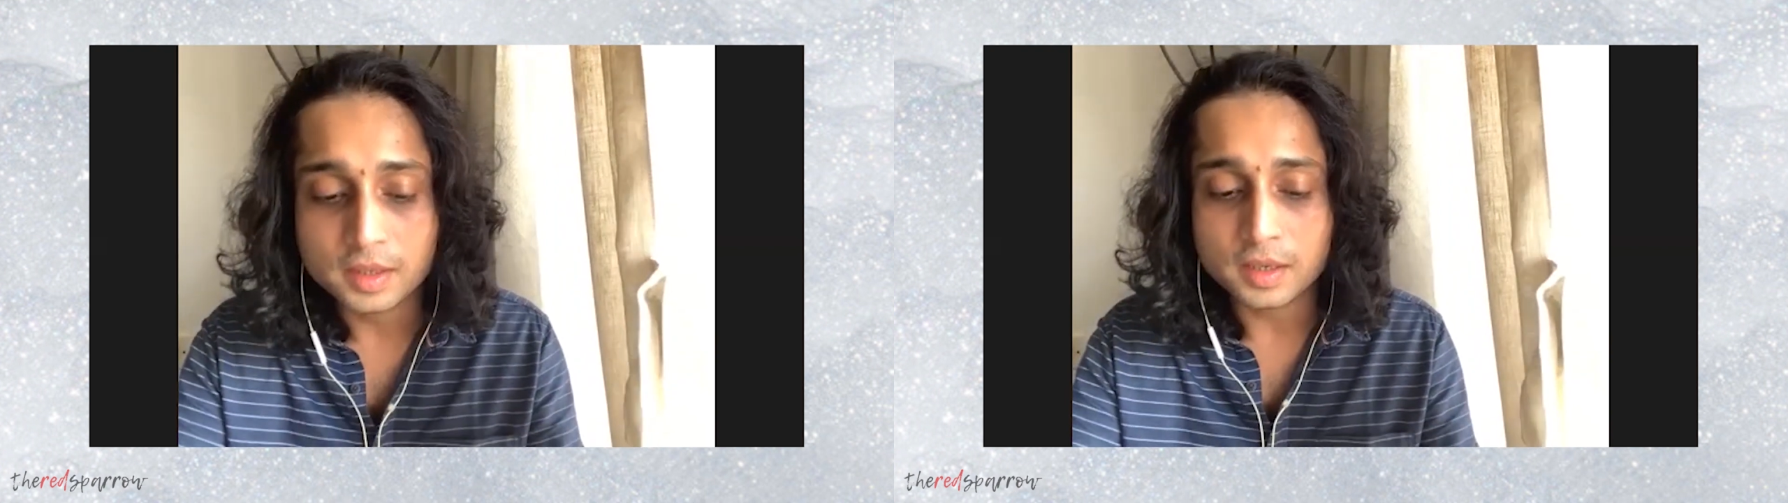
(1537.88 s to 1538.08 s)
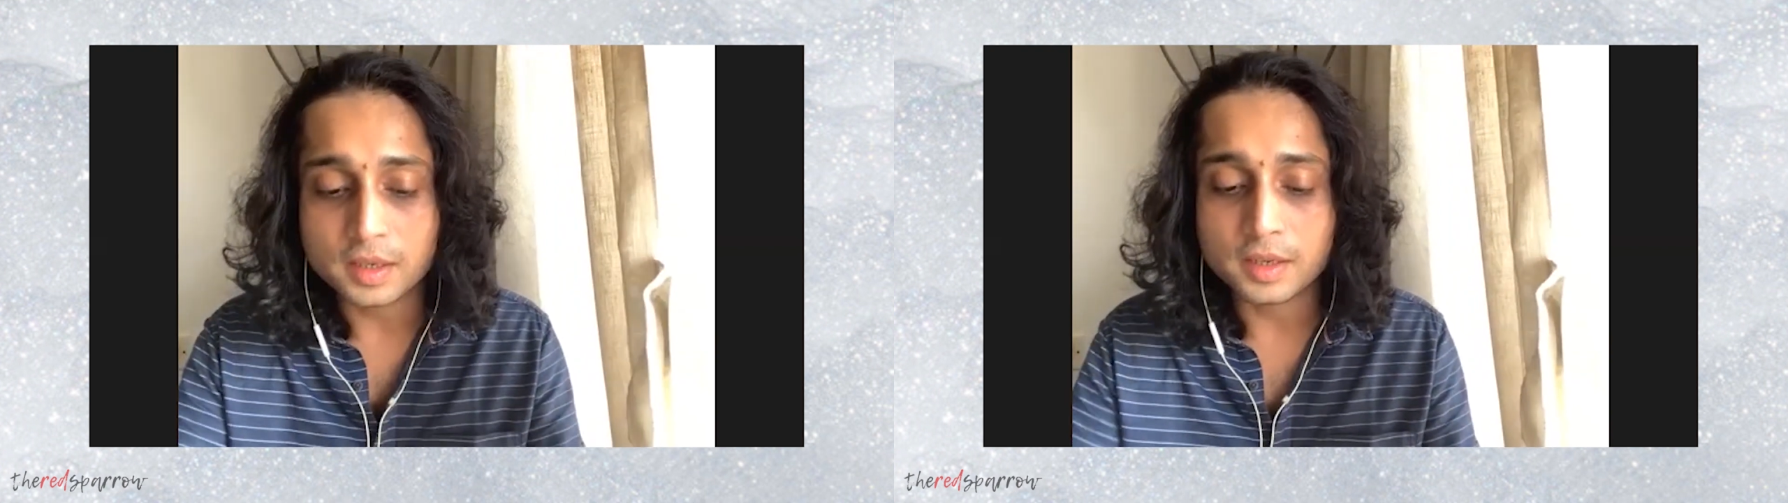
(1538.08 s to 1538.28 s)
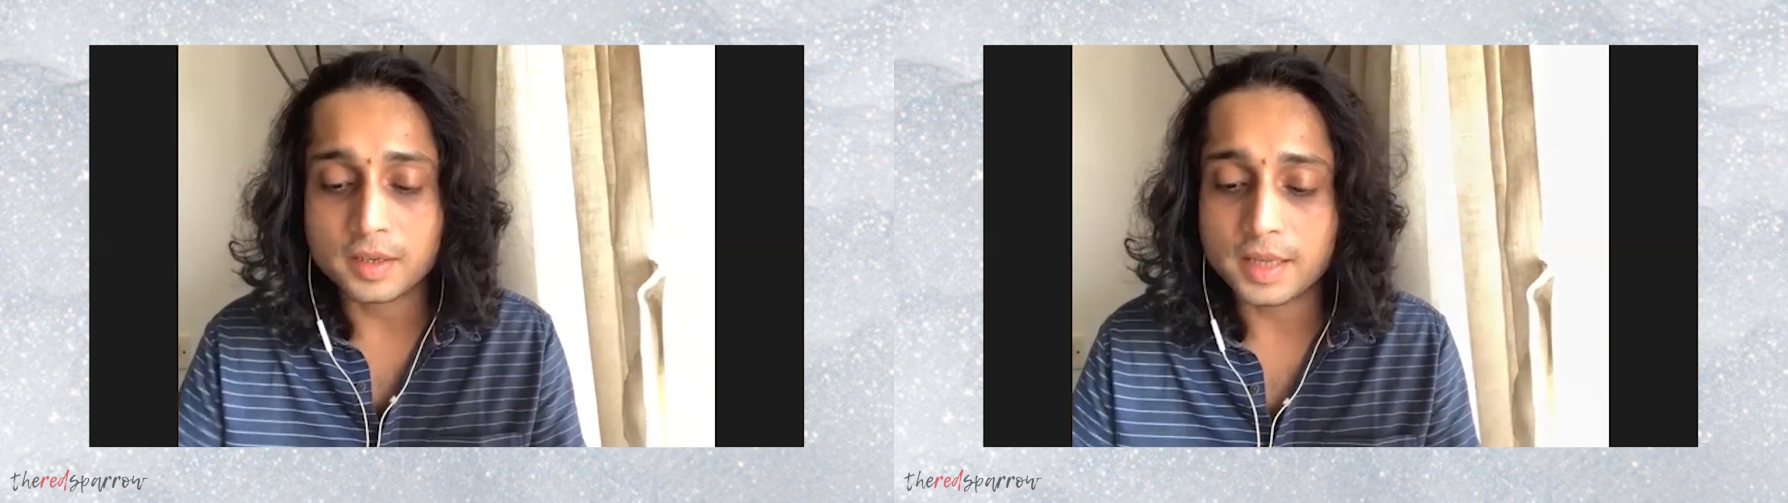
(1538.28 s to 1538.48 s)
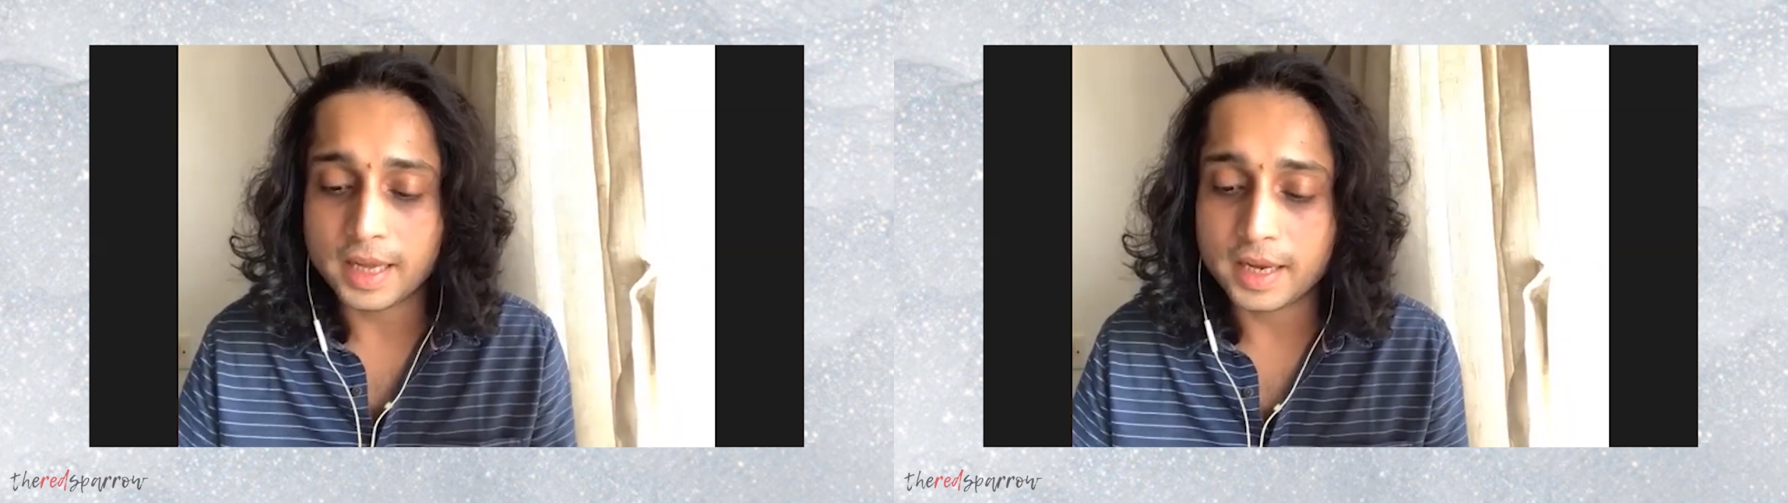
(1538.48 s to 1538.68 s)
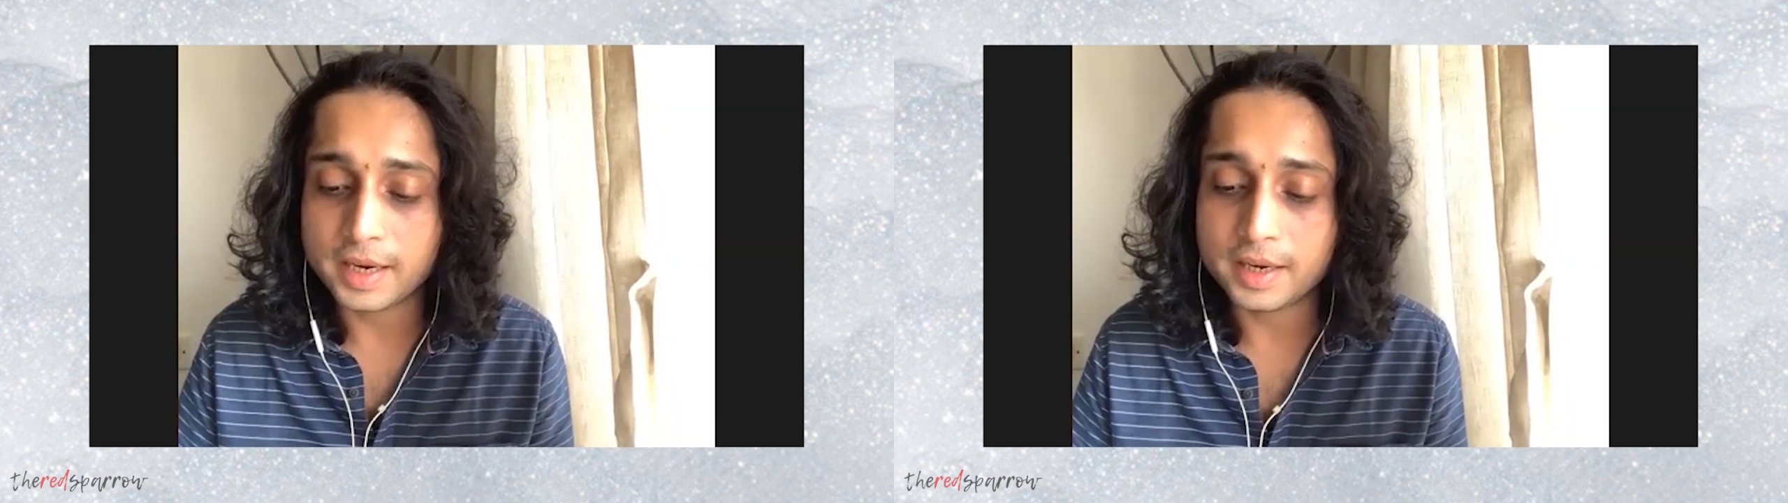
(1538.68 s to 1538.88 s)

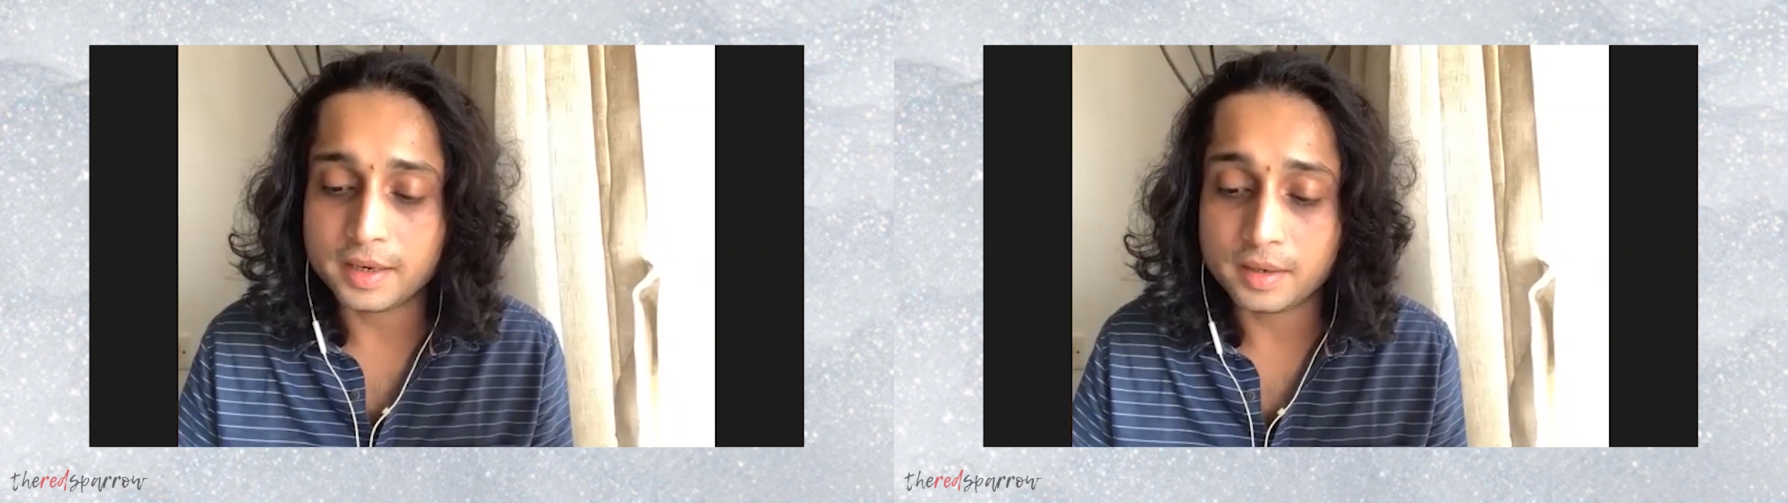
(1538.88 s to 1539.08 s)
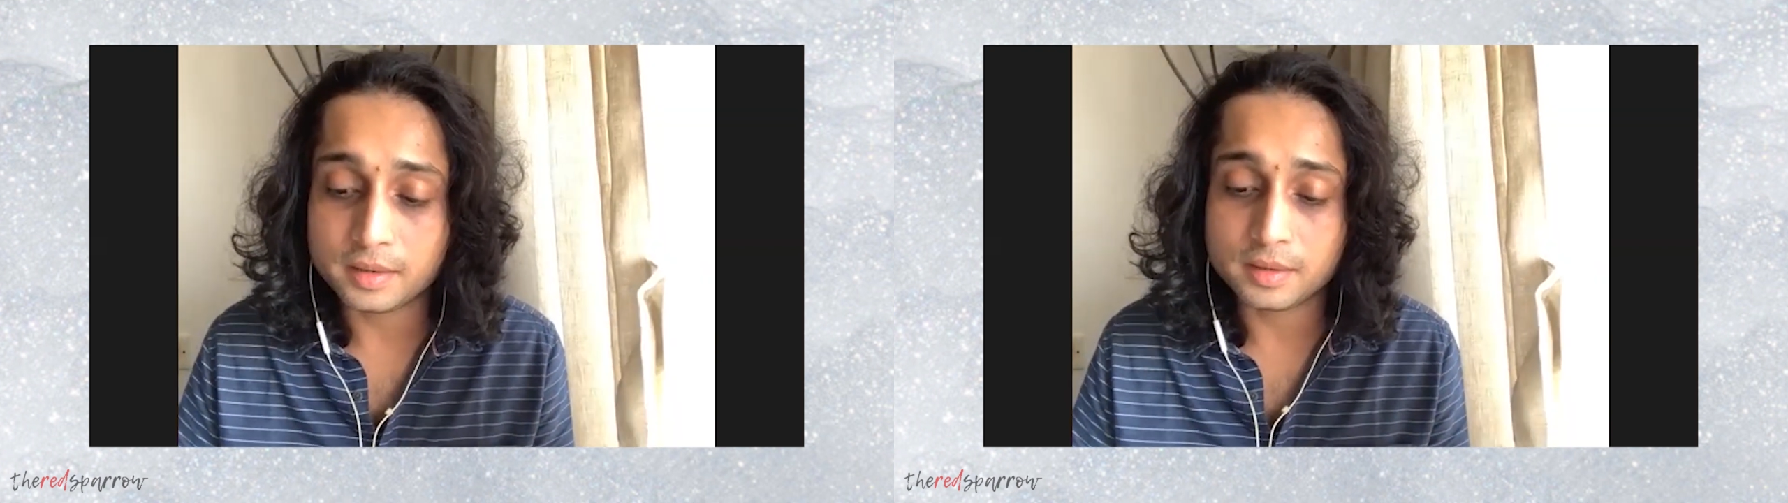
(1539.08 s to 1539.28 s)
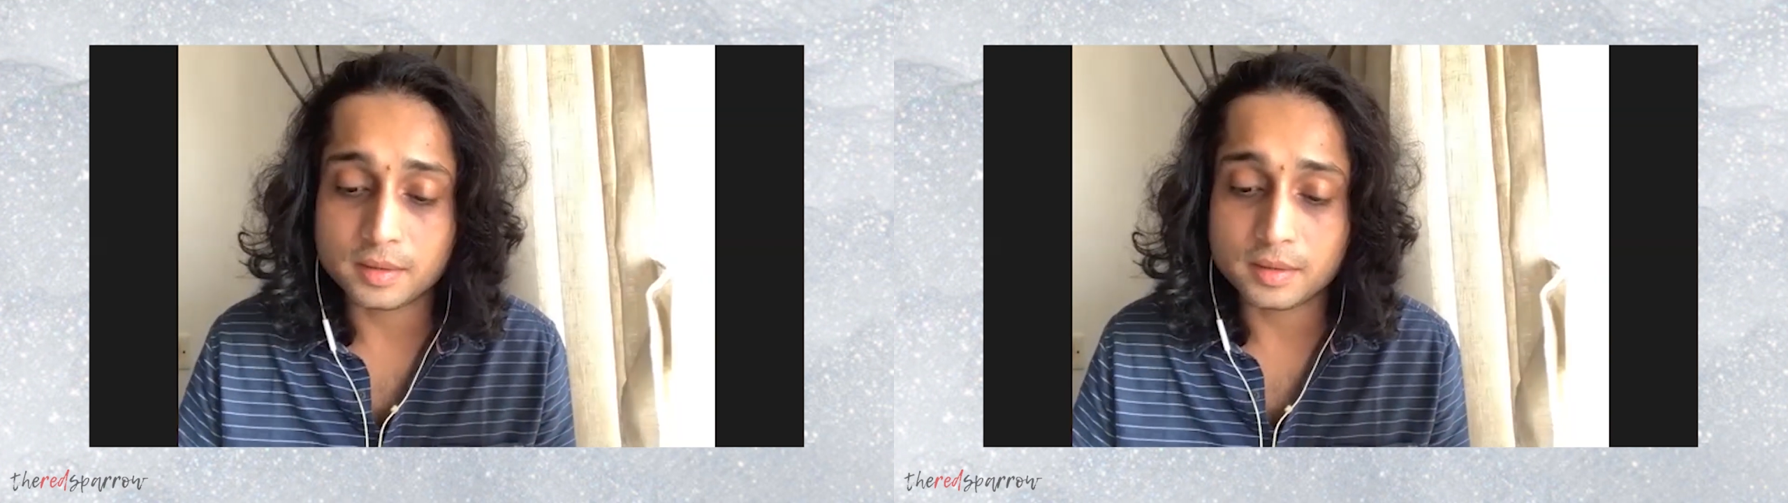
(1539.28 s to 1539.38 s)
And